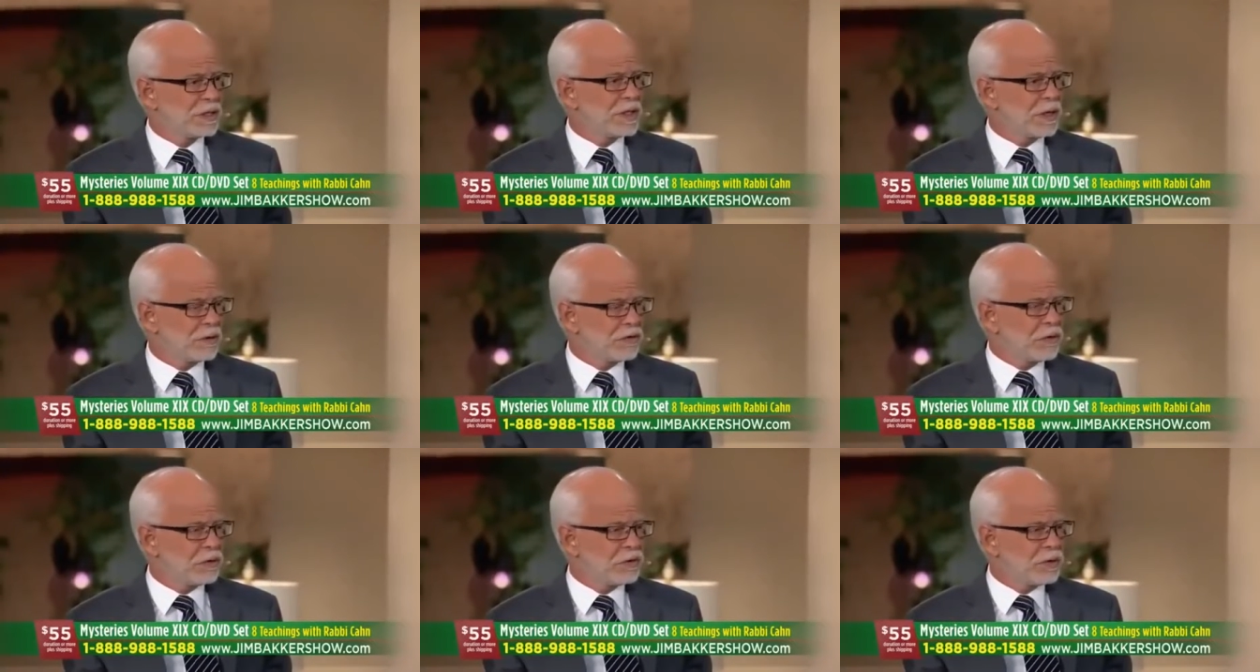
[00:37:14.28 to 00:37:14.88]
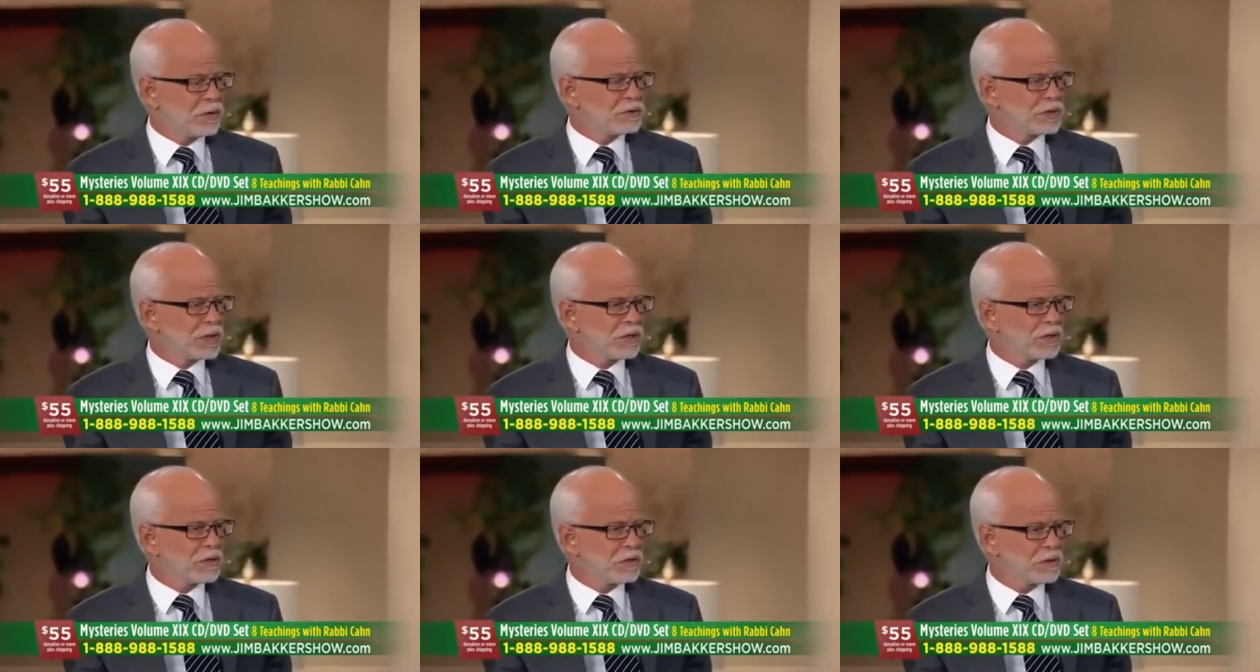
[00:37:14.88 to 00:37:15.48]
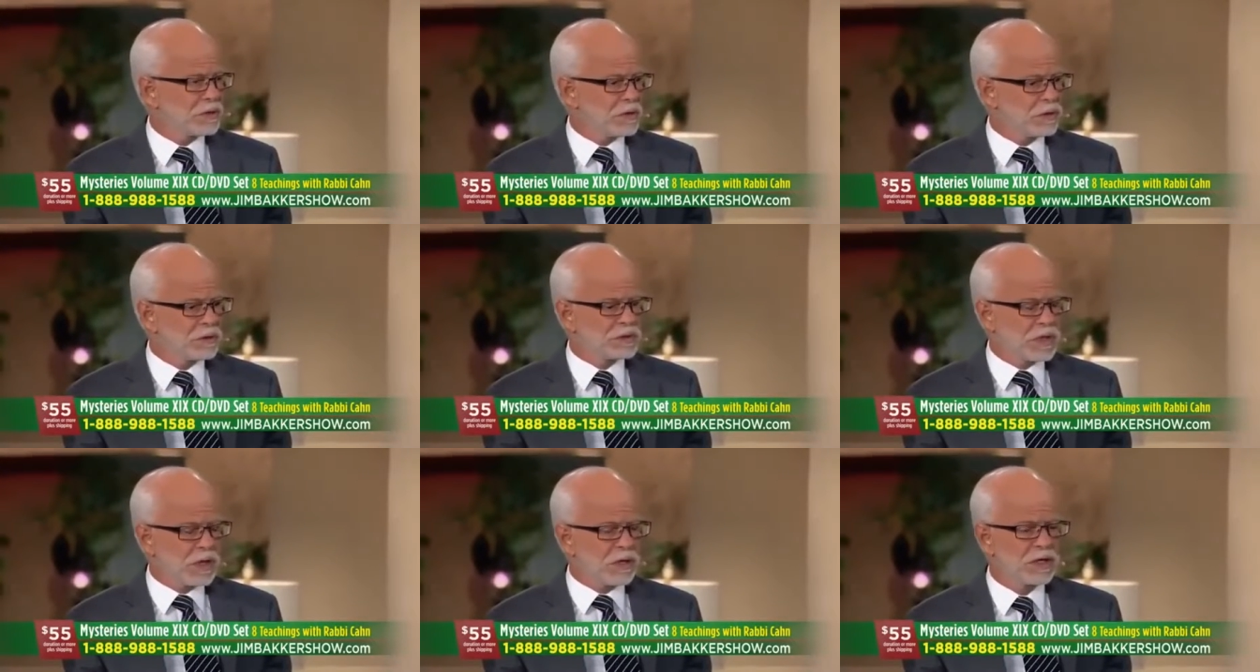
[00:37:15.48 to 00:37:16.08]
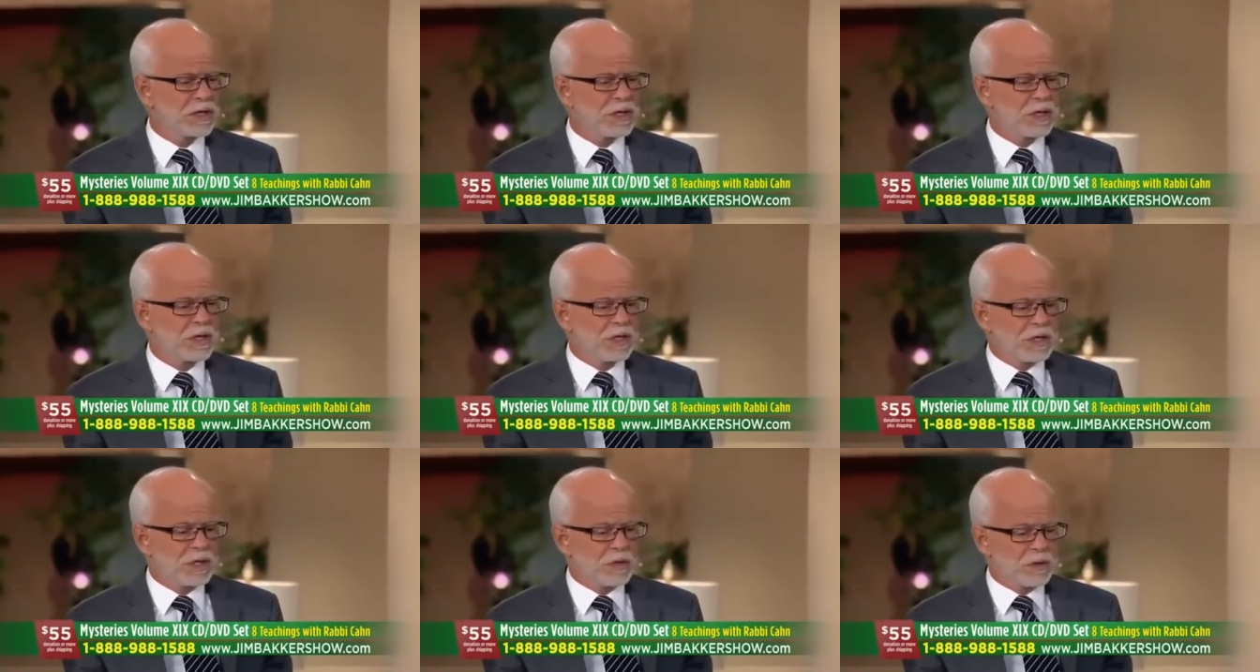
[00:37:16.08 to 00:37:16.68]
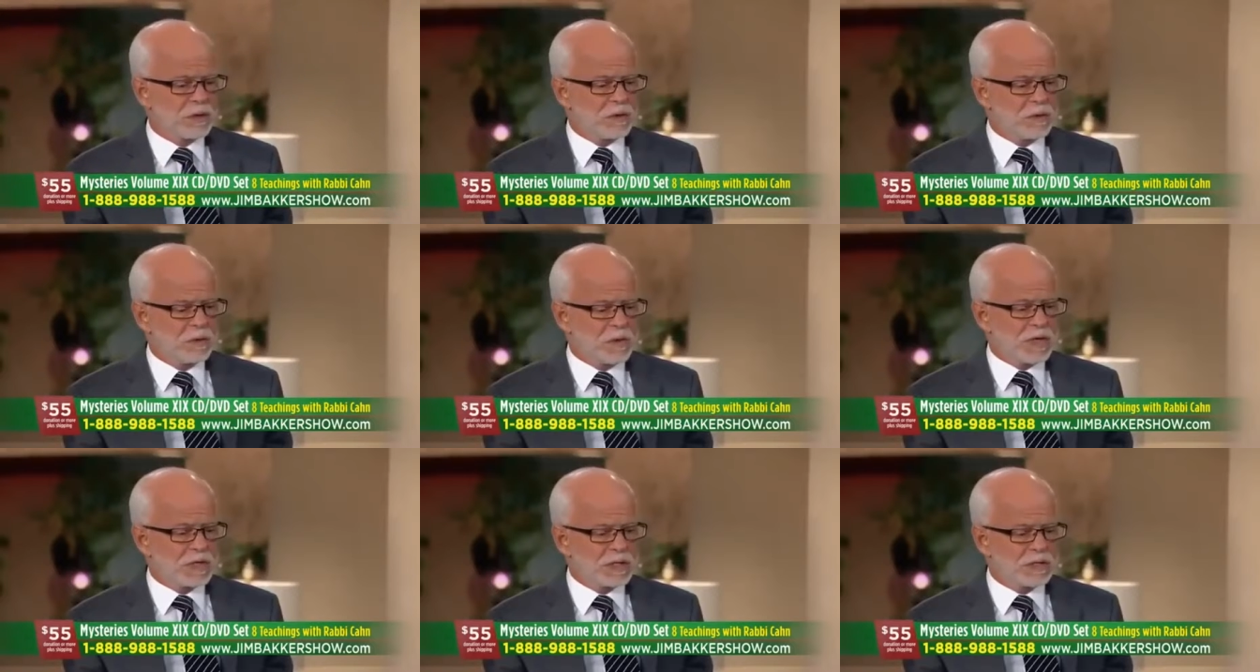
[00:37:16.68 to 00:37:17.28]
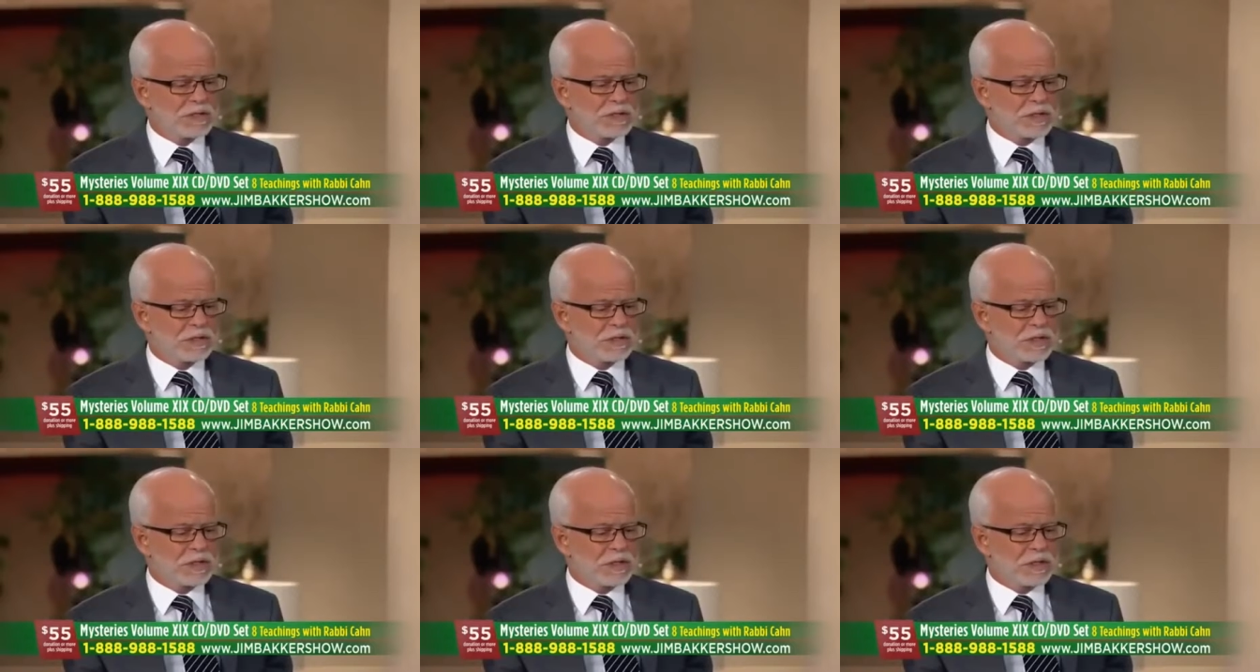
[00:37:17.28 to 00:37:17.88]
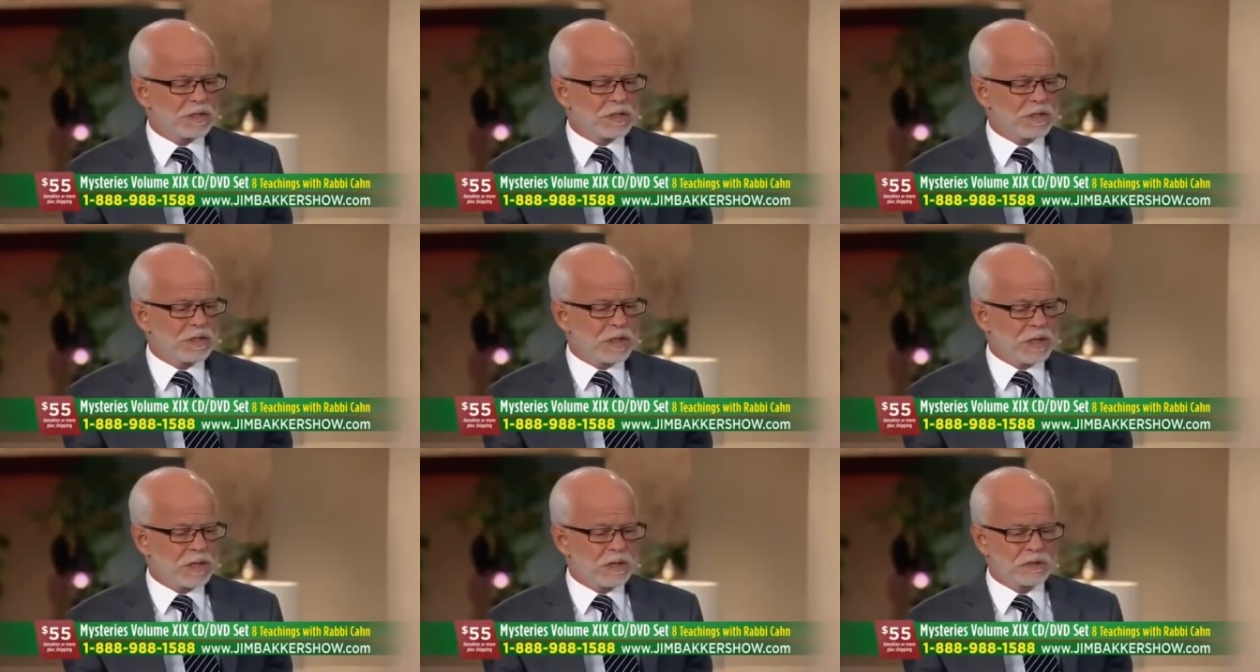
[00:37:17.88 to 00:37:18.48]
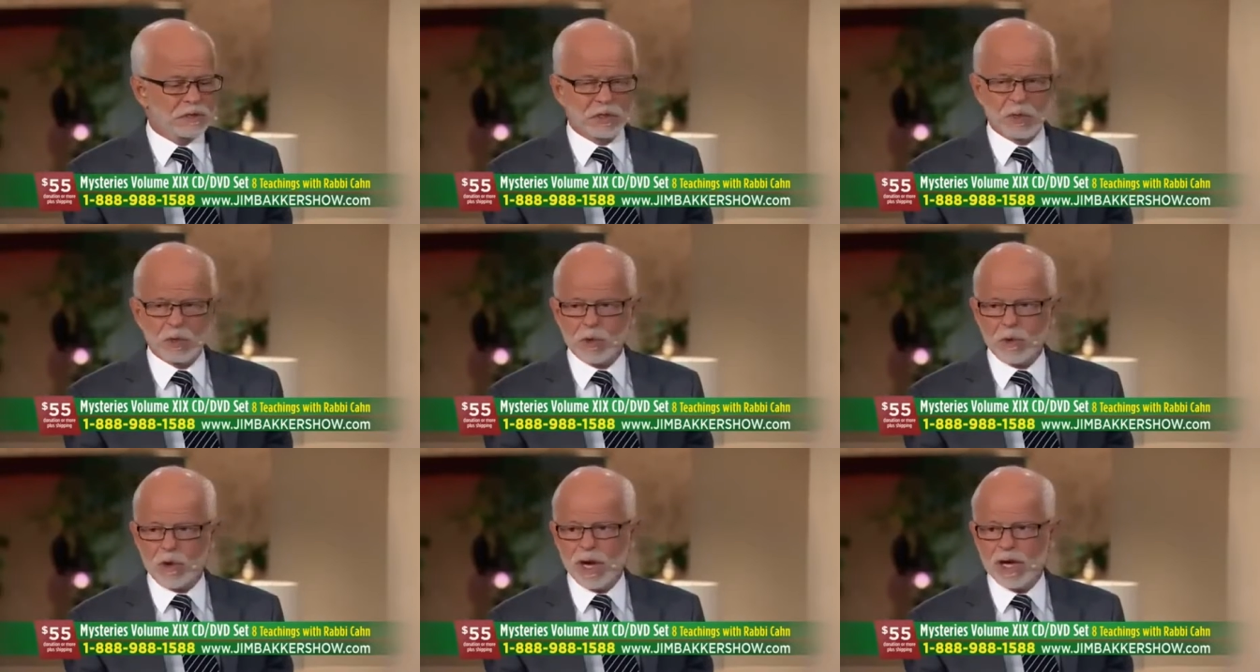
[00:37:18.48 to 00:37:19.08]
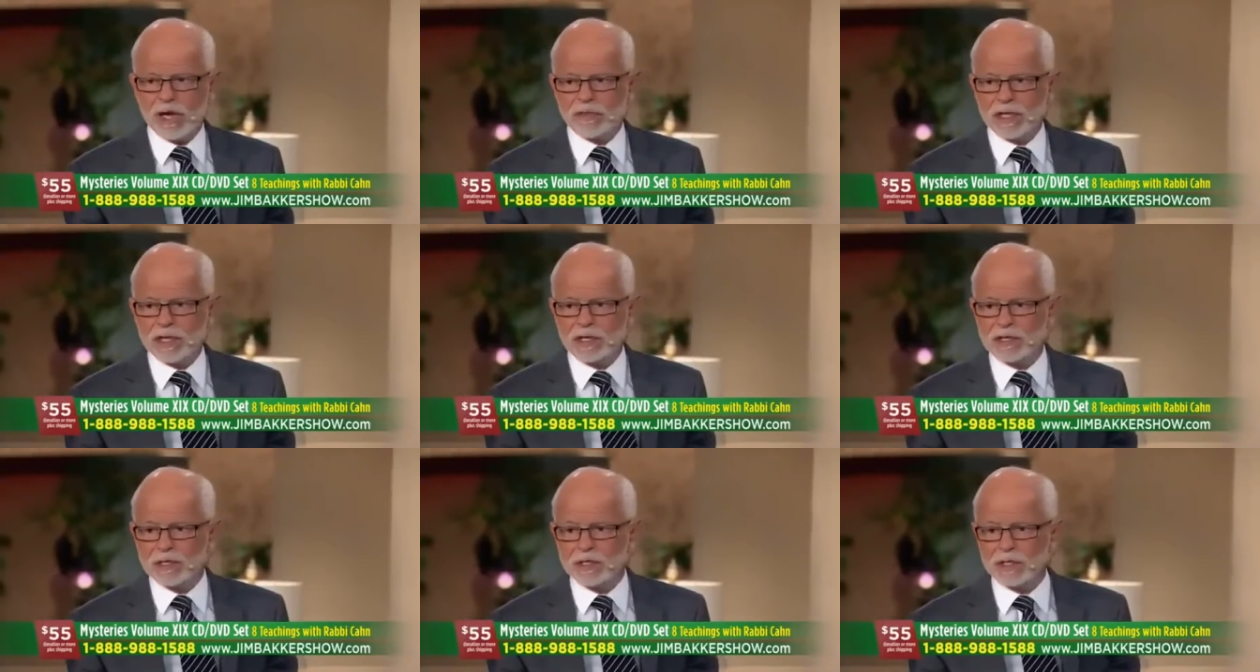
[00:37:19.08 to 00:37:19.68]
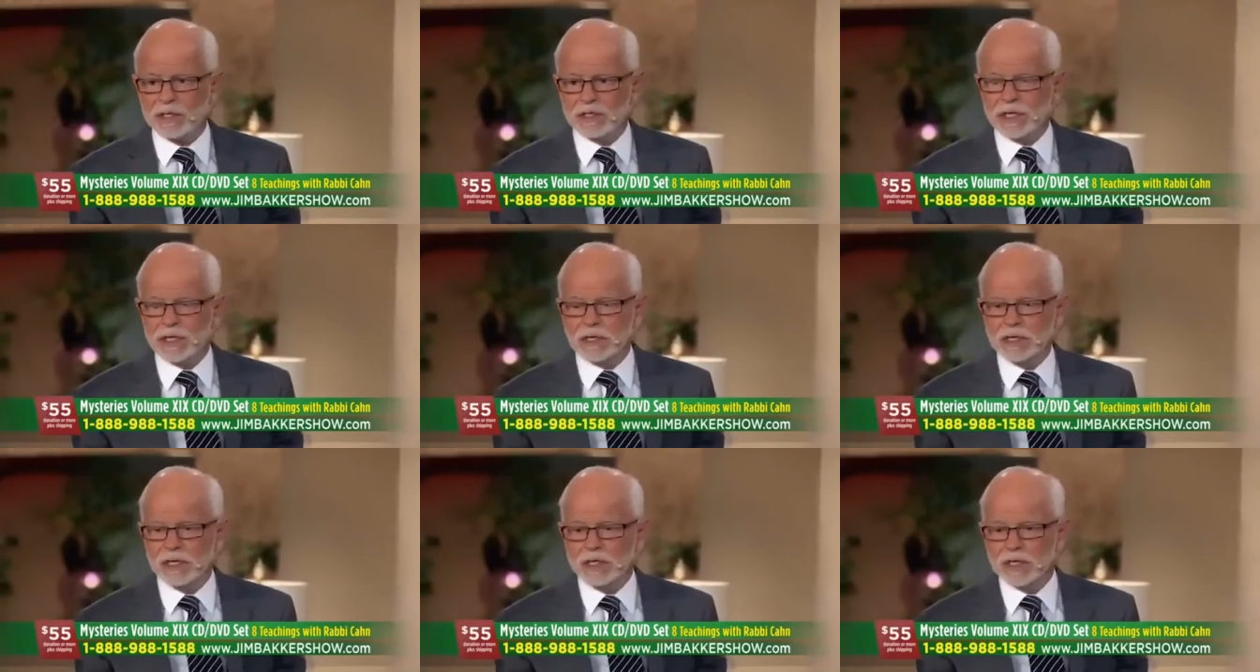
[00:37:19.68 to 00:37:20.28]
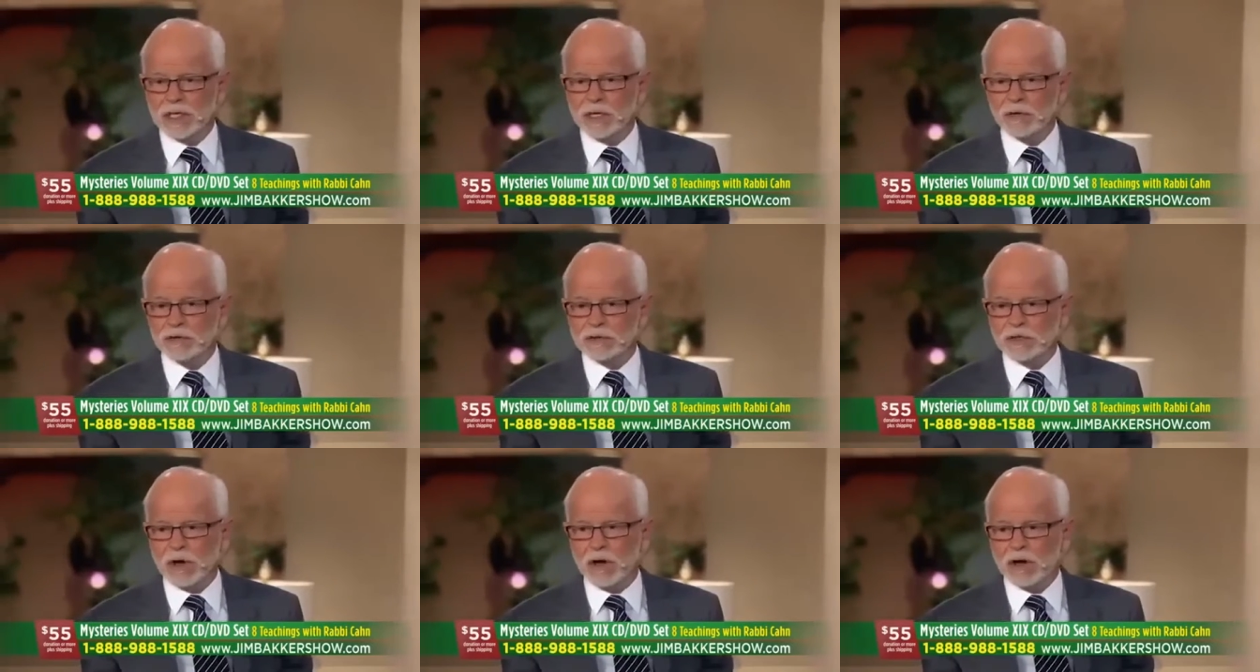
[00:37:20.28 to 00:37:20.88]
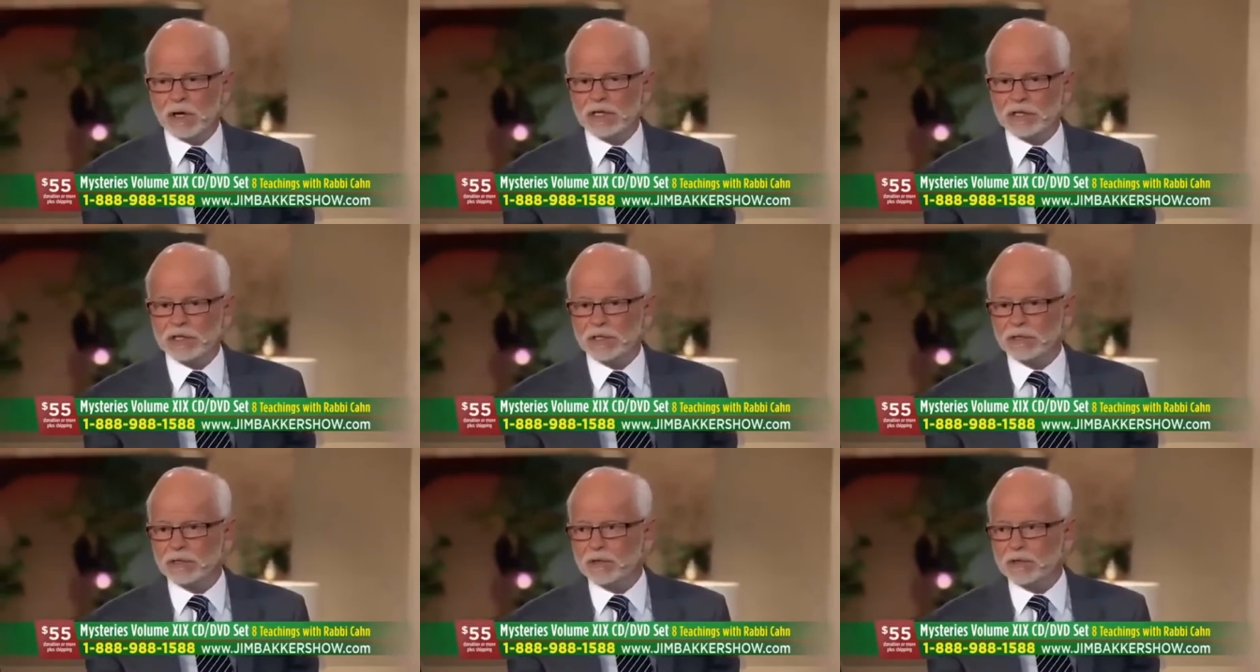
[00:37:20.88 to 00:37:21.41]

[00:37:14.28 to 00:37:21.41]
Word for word: You know, those are witnesses. They're so quiet, they don't talk until